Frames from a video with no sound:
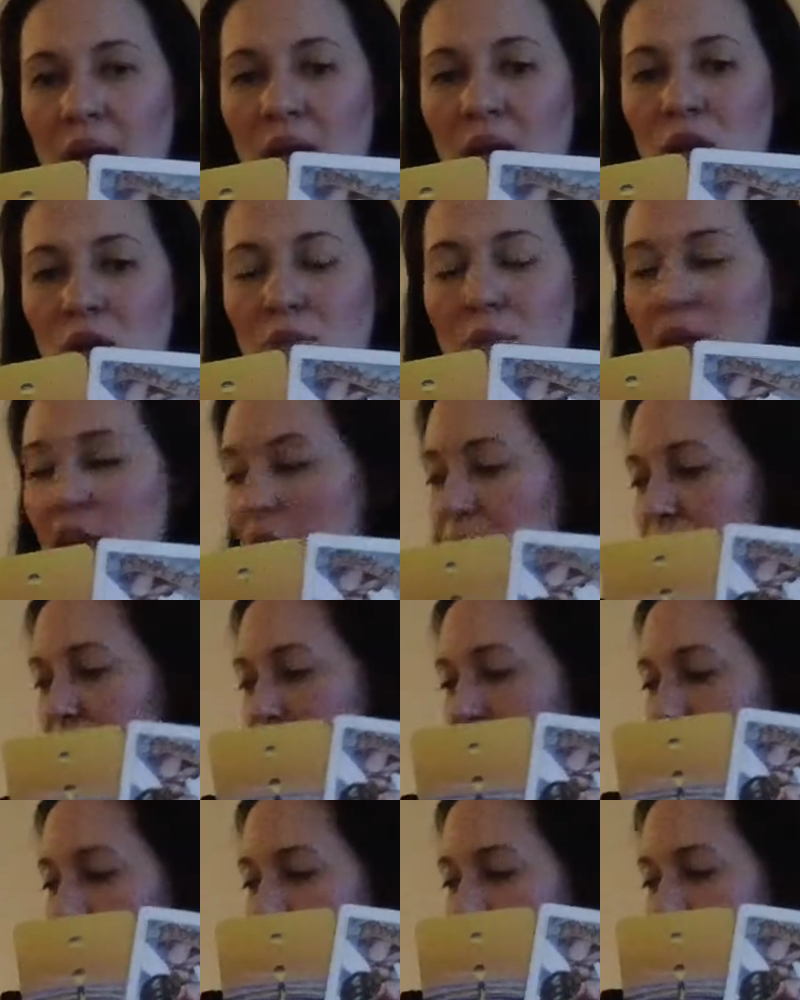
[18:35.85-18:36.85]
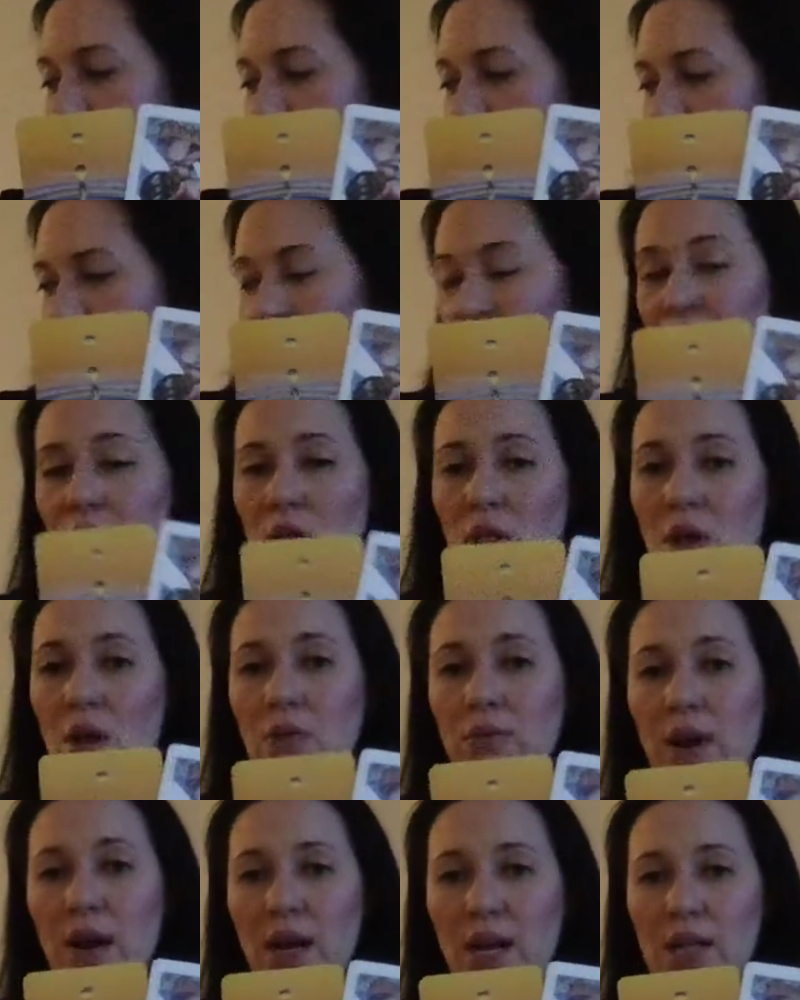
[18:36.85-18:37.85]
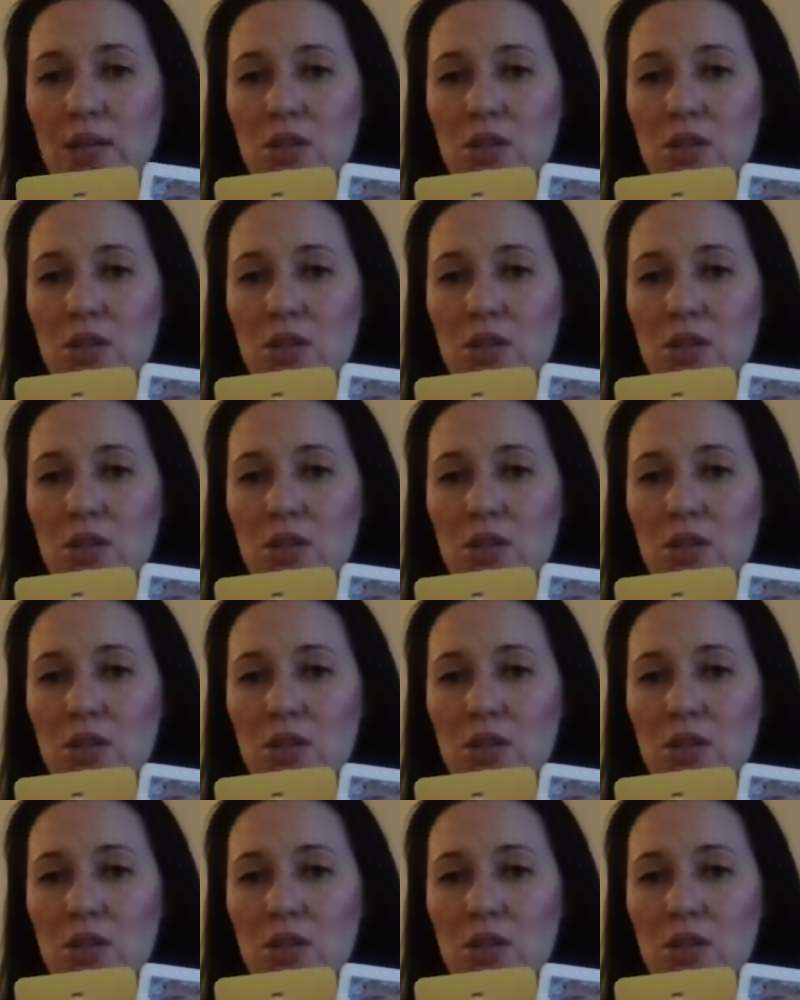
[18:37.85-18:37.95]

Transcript: And you may have been doing this in the fall already.